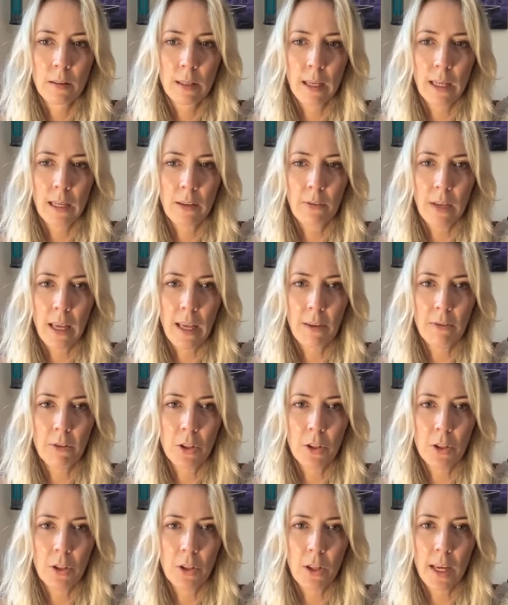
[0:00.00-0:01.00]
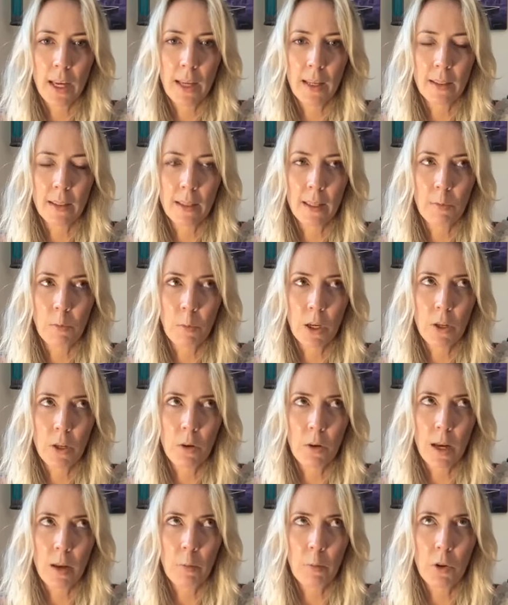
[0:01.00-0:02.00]
kind of gave to that. And then when
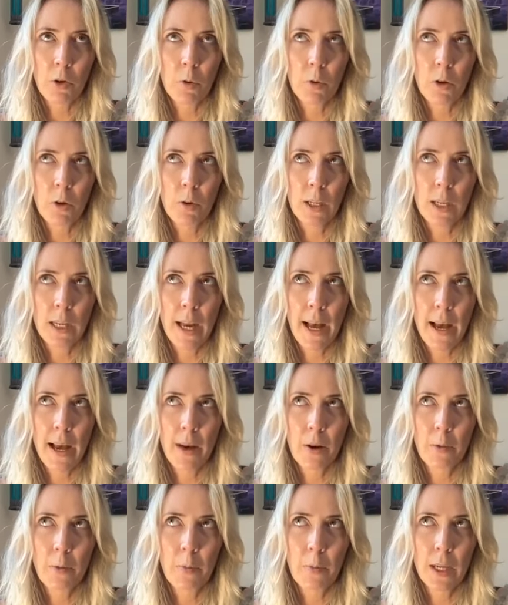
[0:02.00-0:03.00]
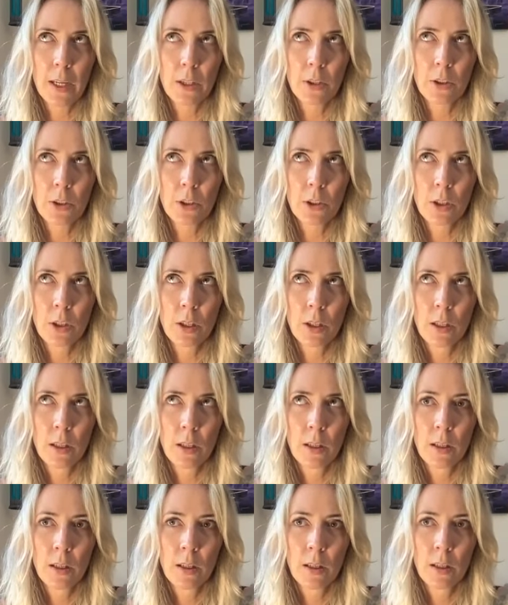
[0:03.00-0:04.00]
you come through it, how much
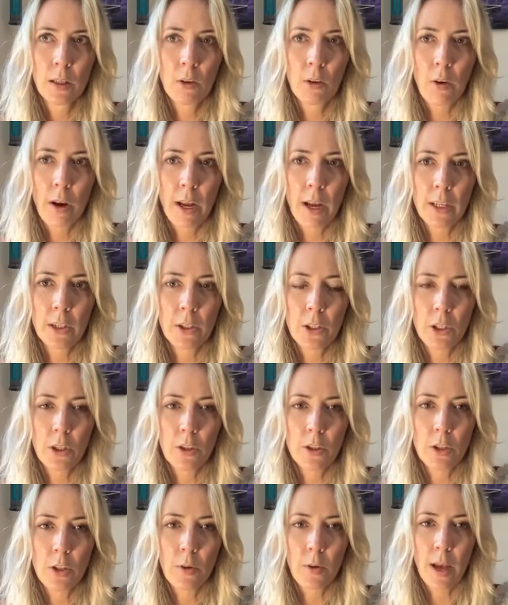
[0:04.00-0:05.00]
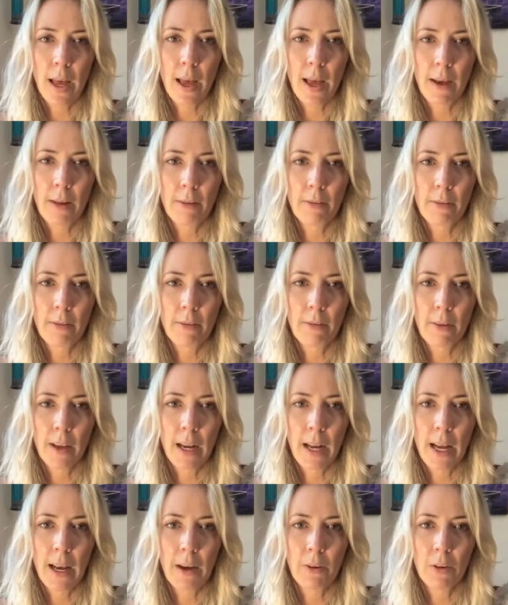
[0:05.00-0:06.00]
gratitude you have
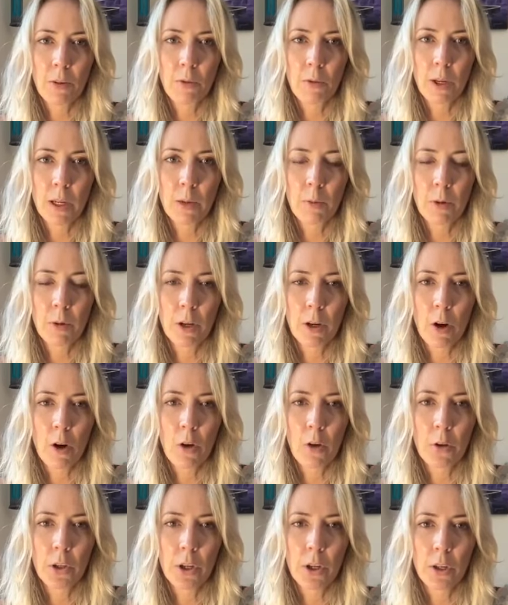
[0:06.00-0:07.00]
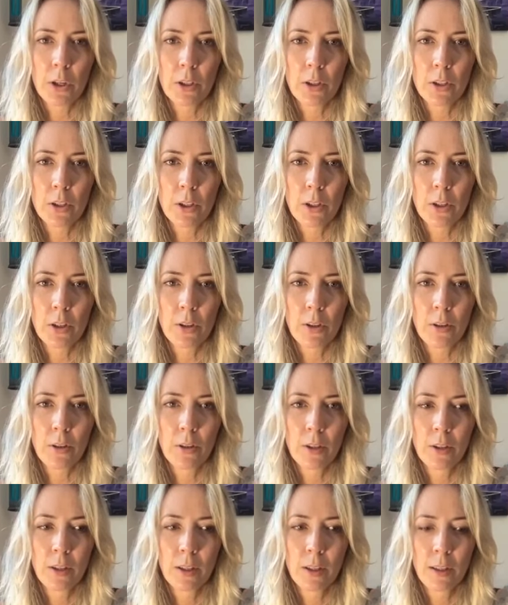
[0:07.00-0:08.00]
and how you really want to hold on to
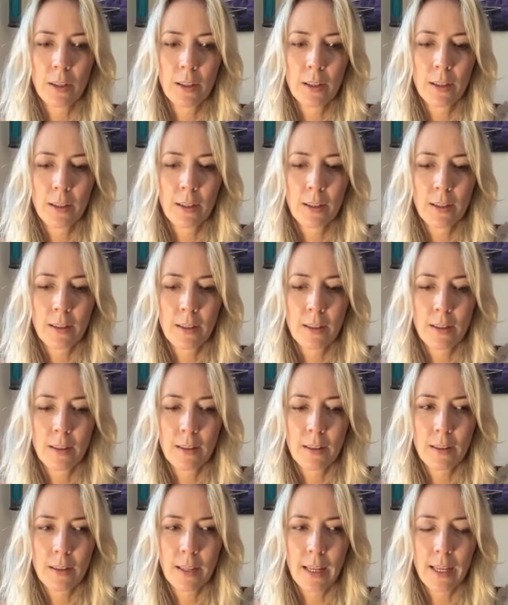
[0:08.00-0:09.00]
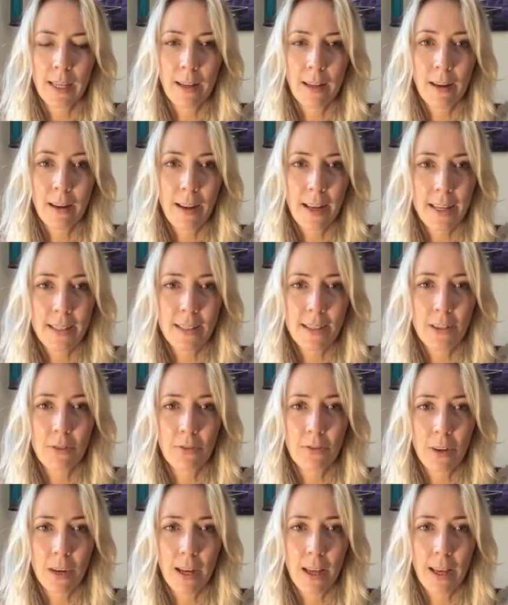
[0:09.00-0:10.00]
like a lust
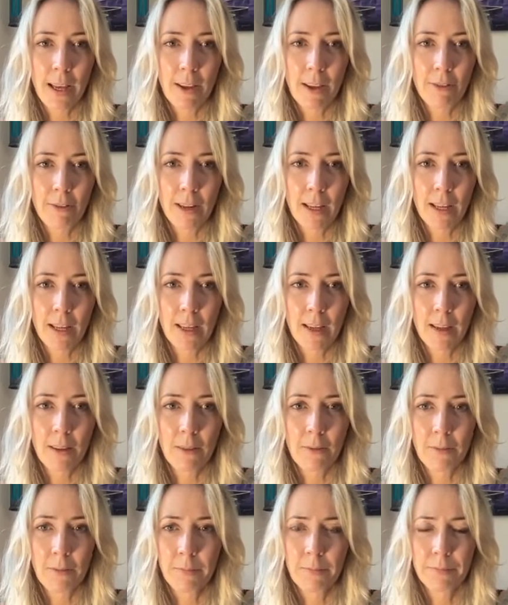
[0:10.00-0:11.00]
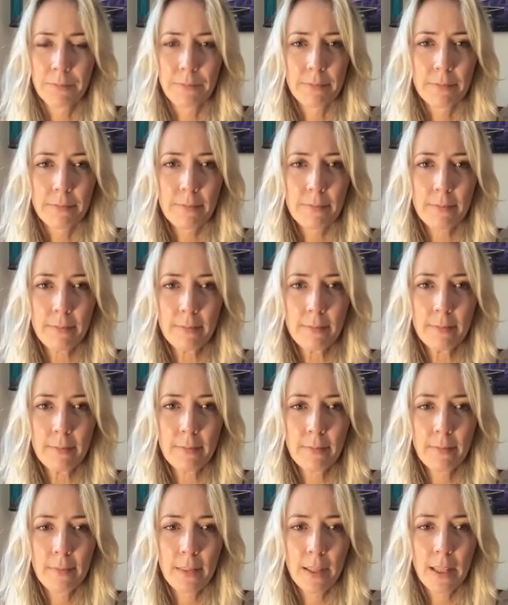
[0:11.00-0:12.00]
for life. Like
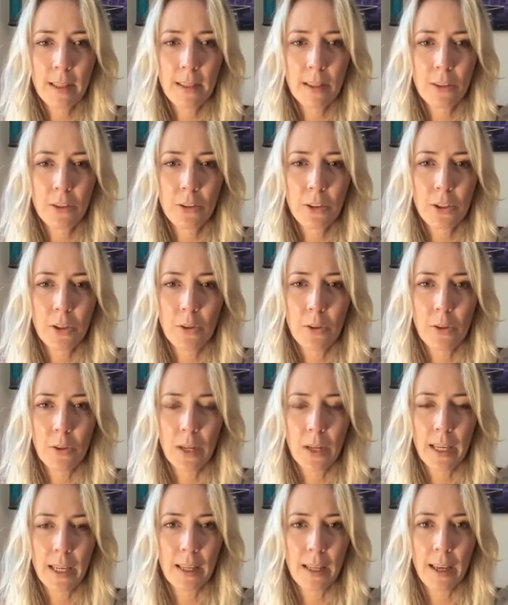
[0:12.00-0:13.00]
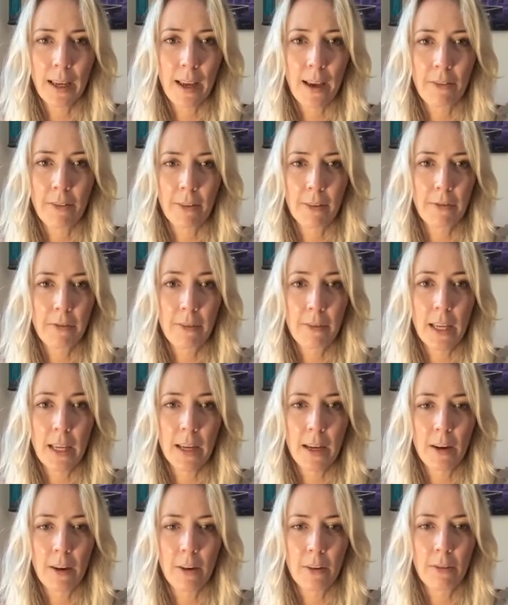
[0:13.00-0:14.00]
you don't, like I have a
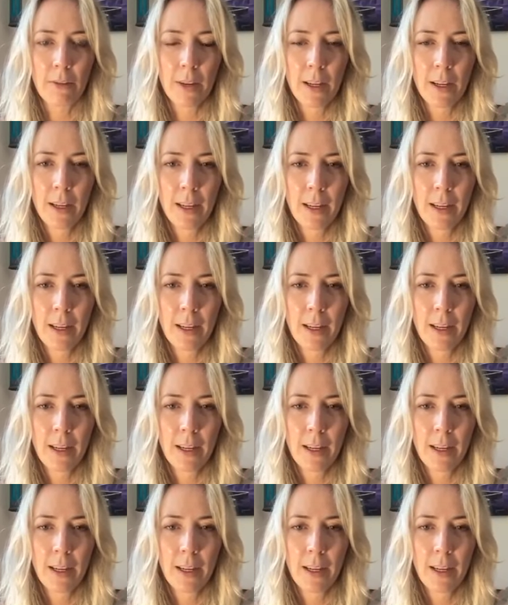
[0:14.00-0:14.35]
fear